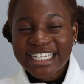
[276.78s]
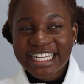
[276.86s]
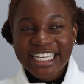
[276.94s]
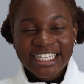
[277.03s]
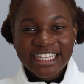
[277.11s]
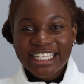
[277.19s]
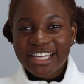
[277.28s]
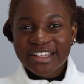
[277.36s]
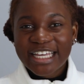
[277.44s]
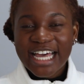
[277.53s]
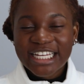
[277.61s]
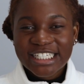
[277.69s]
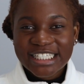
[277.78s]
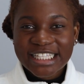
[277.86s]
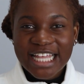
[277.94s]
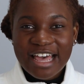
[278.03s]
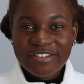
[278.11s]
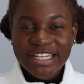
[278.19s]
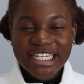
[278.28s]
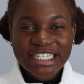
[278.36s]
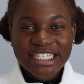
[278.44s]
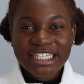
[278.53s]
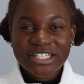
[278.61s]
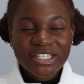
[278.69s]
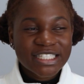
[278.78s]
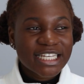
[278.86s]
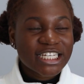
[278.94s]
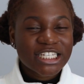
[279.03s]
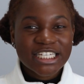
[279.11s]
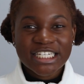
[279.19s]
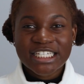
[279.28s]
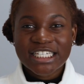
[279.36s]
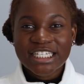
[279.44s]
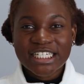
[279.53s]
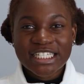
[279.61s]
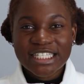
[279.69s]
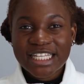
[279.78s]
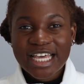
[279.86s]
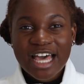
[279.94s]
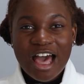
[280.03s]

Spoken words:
Like, the other guy just left and she looks like she's